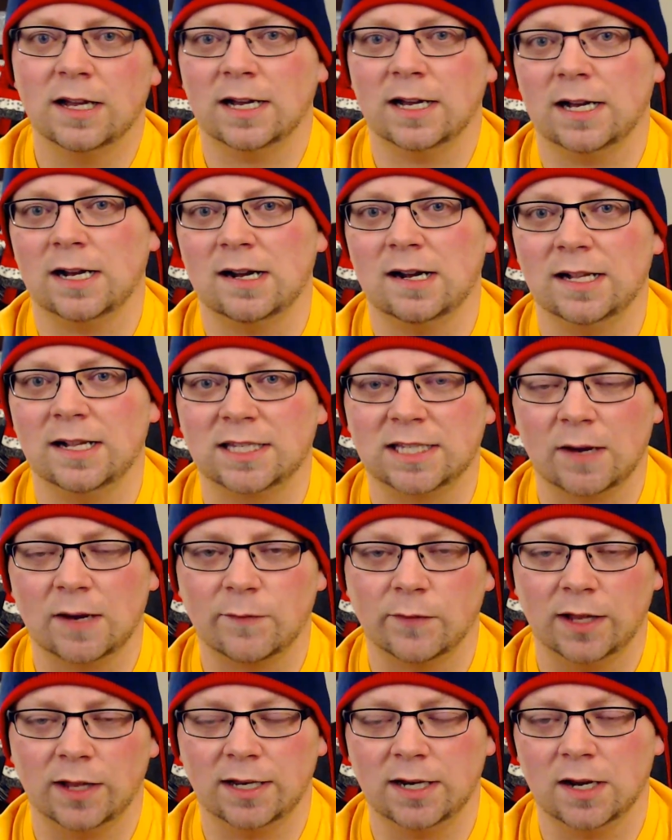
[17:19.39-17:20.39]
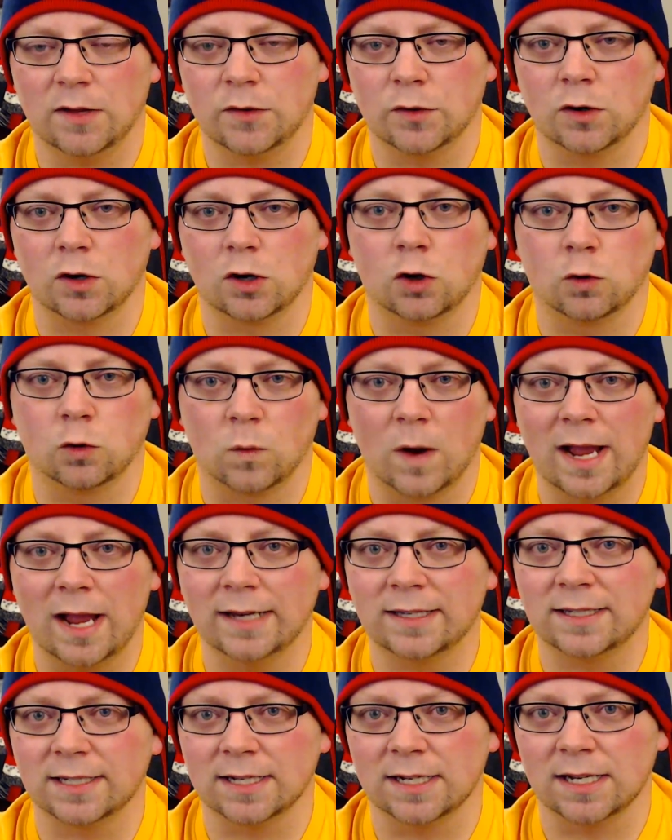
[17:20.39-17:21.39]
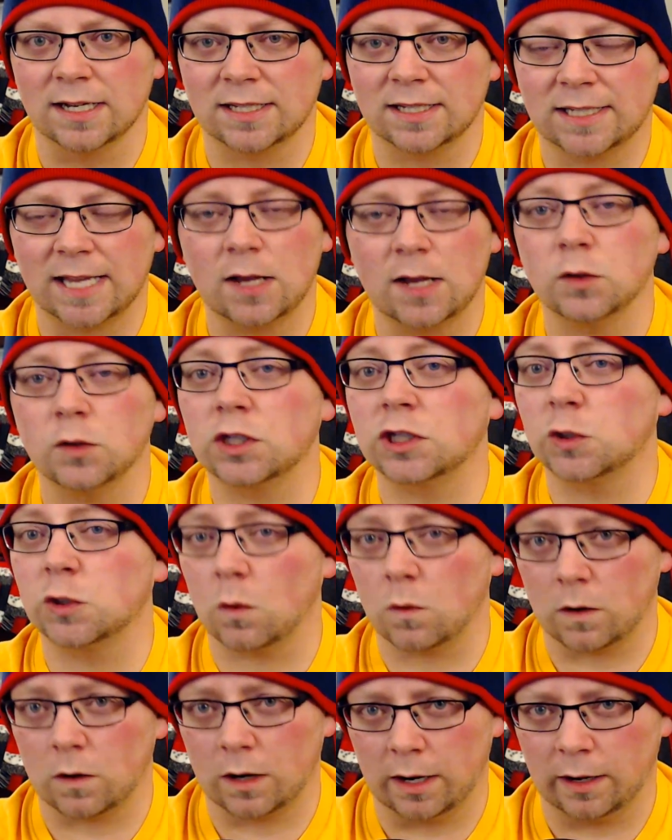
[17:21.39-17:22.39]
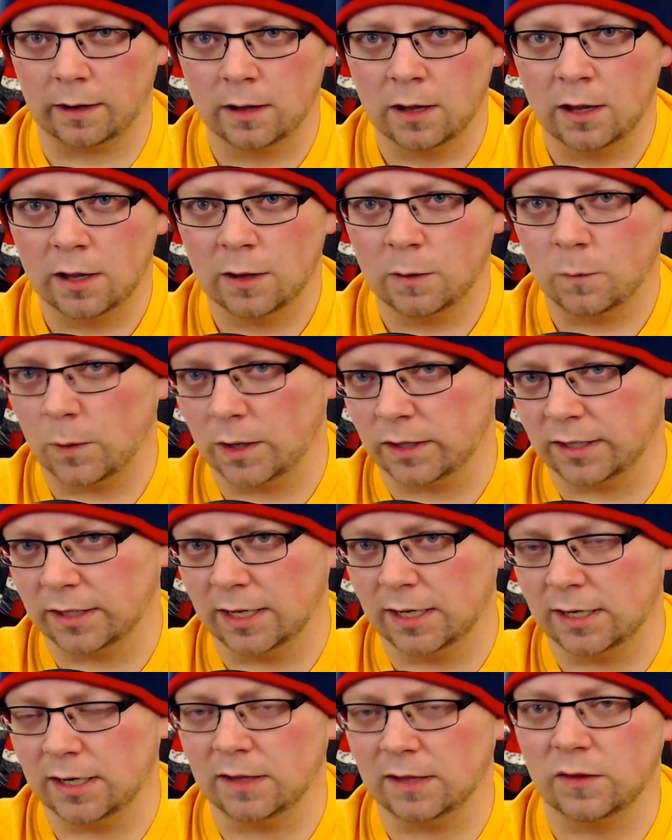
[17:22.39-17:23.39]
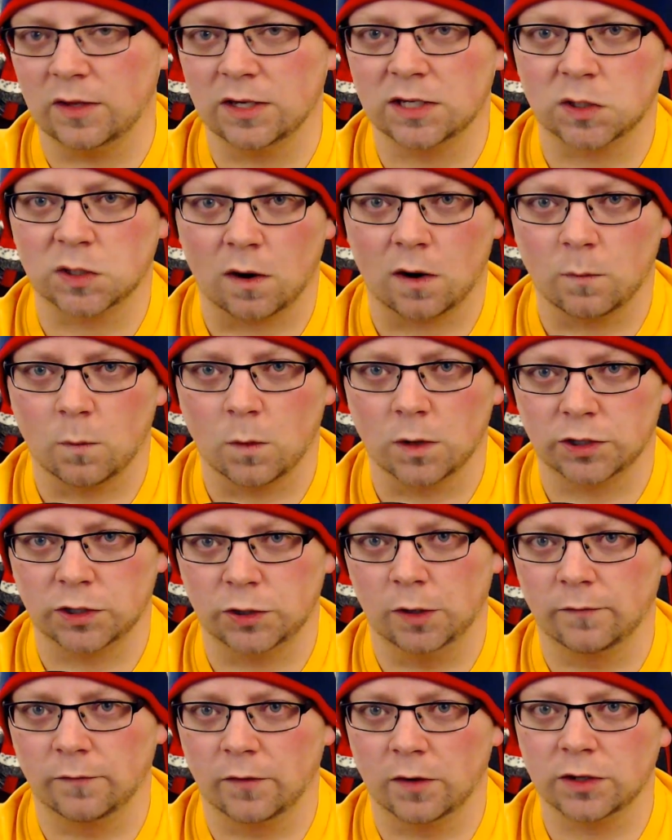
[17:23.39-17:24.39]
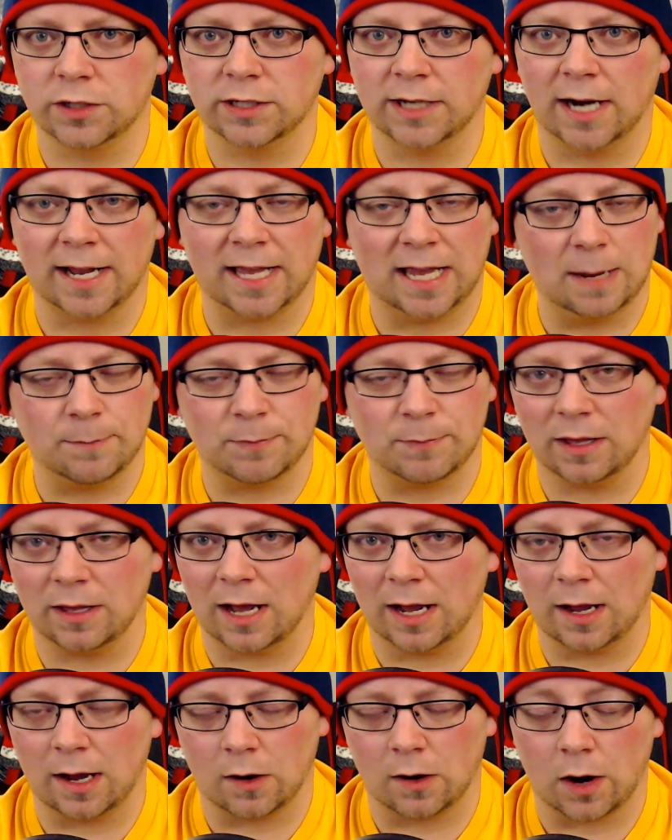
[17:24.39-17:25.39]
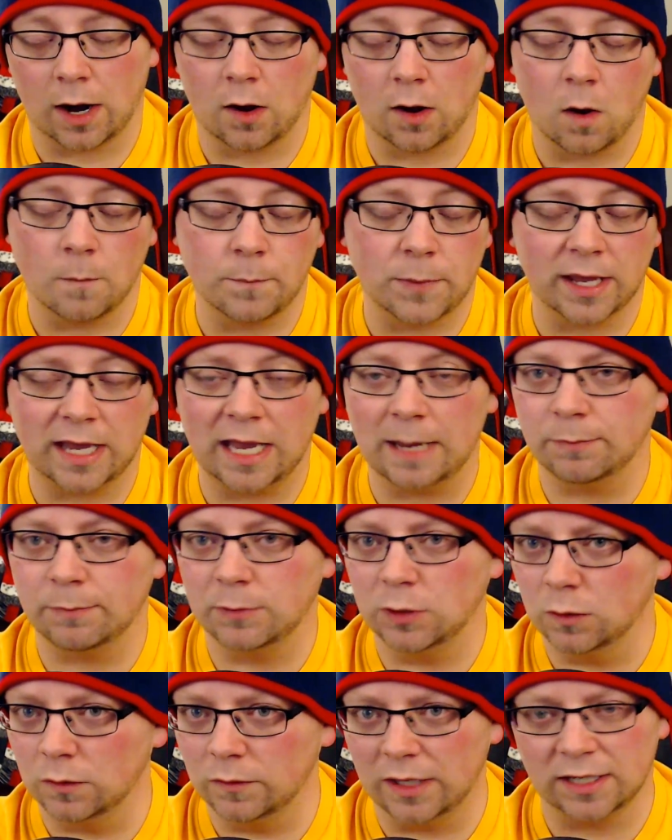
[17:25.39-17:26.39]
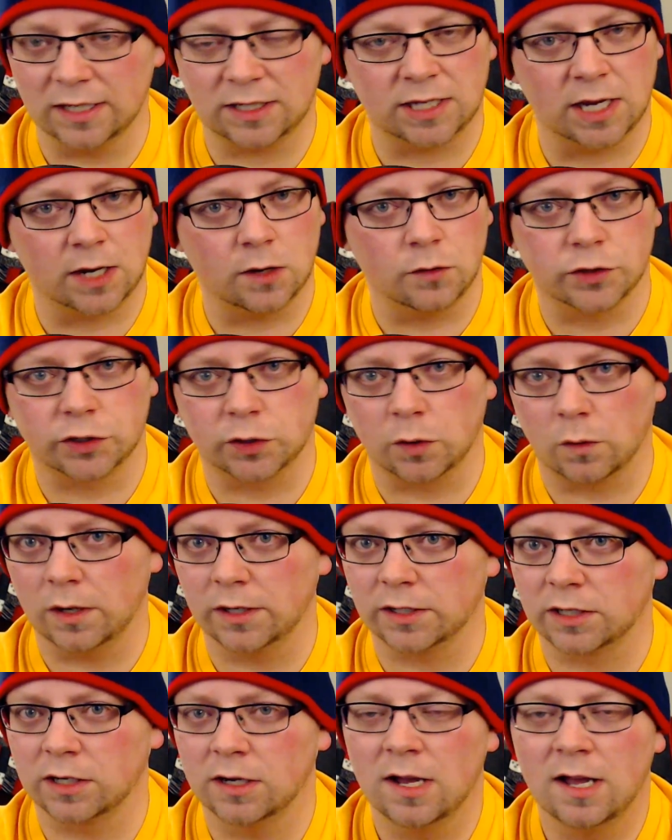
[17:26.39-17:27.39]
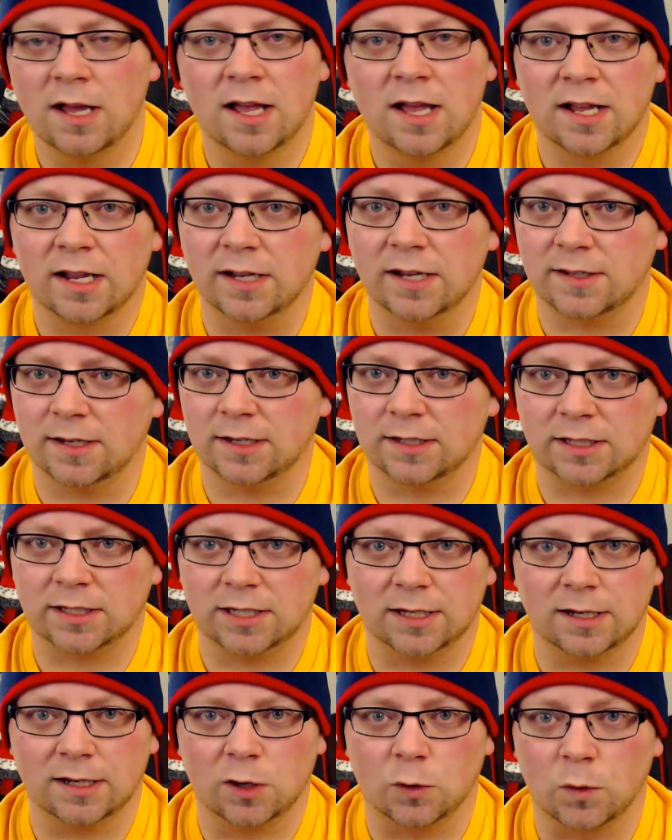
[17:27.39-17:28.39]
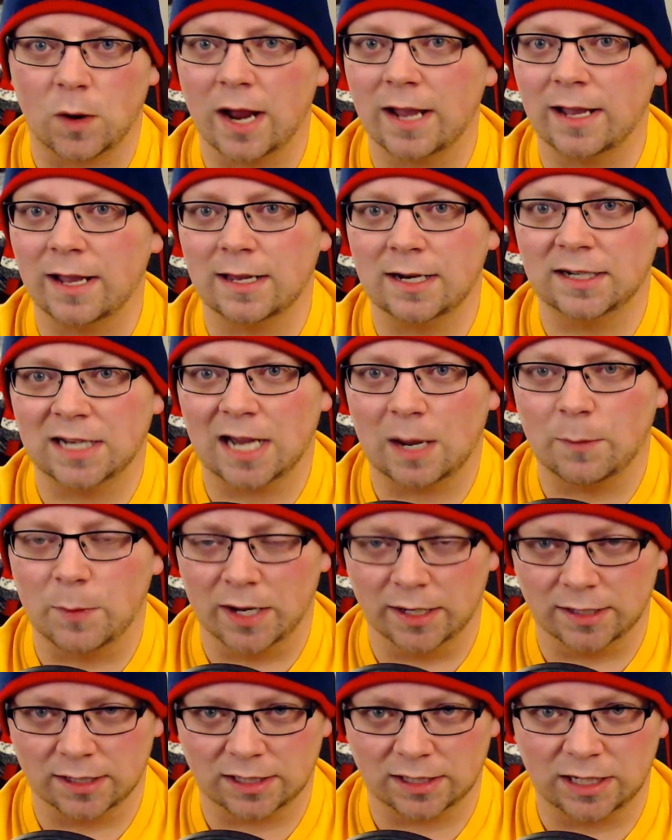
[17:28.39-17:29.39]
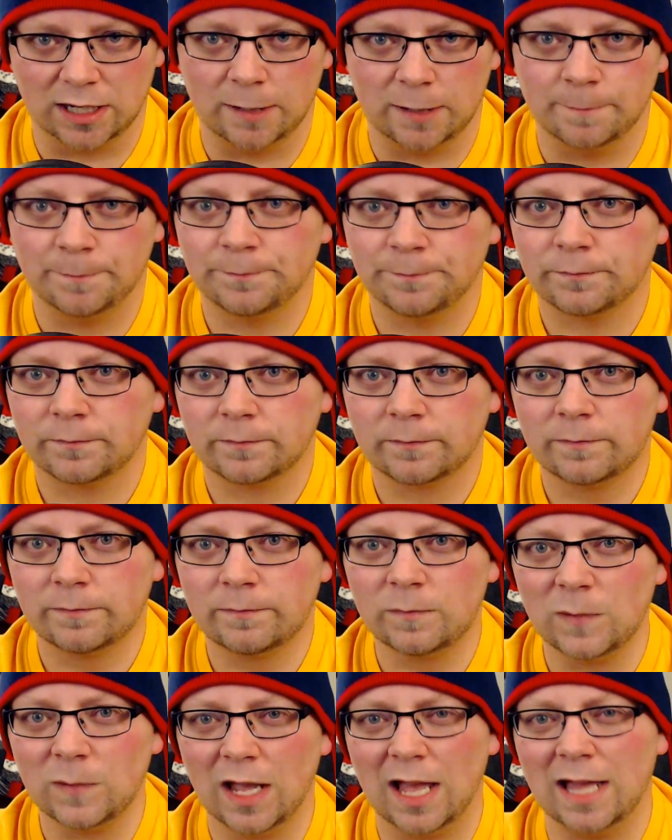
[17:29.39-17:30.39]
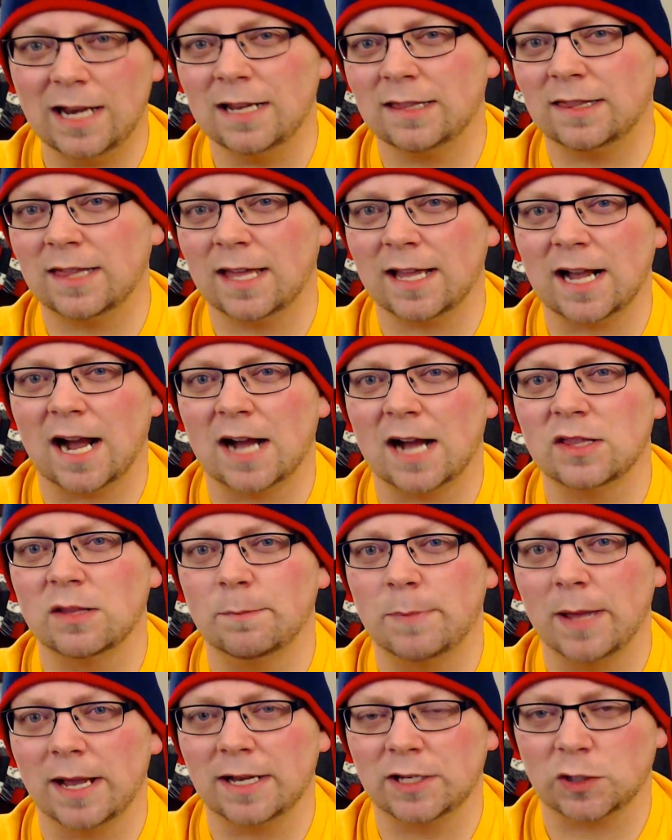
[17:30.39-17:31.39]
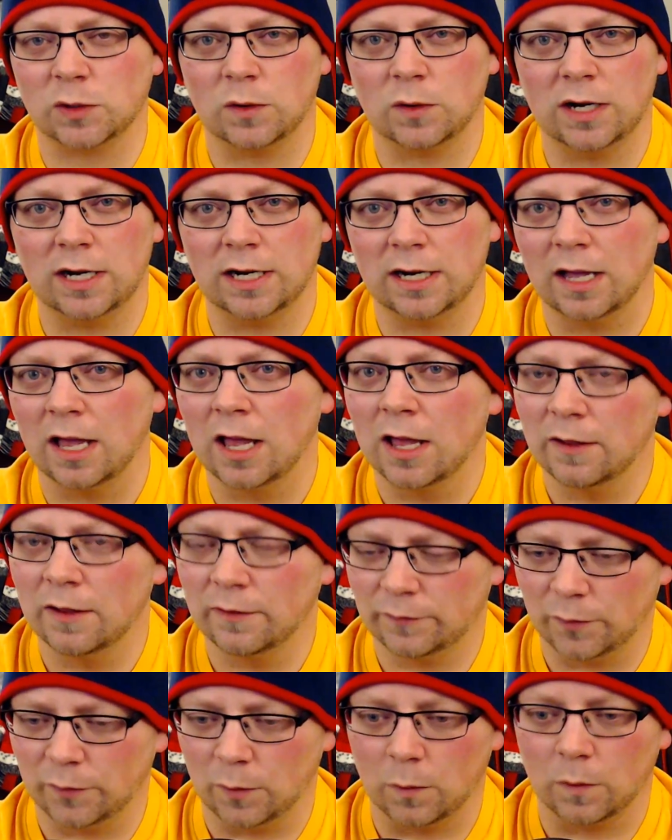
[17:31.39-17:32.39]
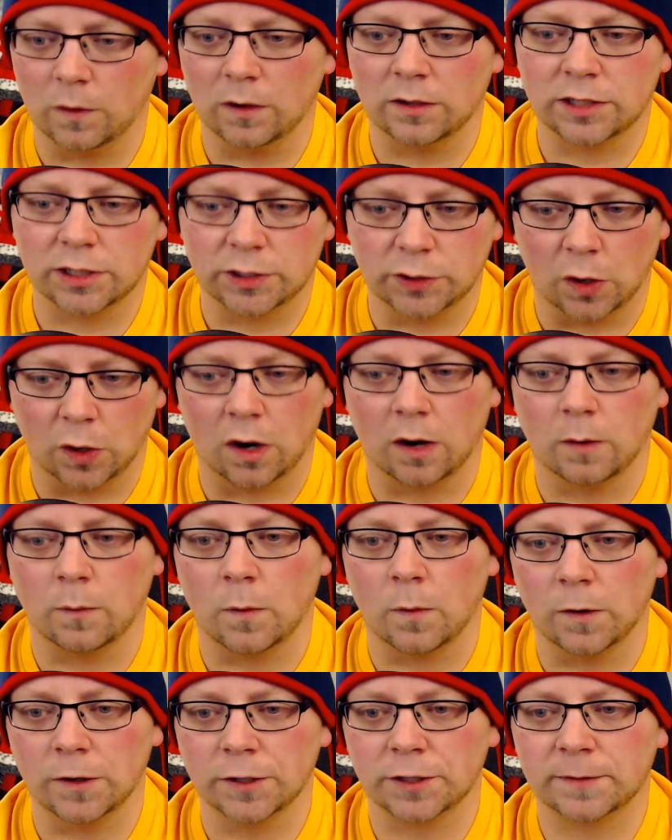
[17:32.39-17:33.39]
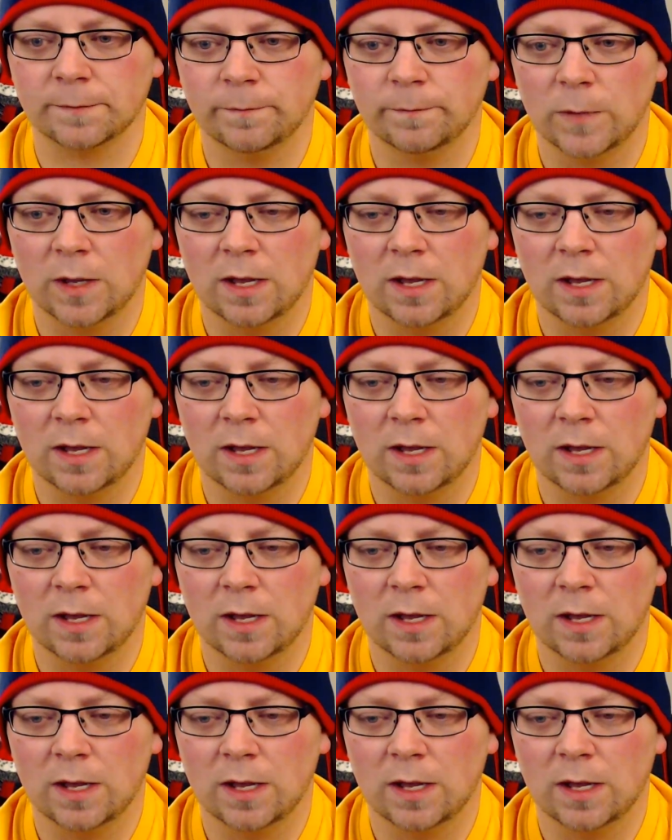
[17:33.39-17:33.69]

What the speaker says: It's definitely another great single story within the Star Wars universe, and I hope they keep doing these single stories, because it's great anytime we get to see anything on the big screen for Star Wars.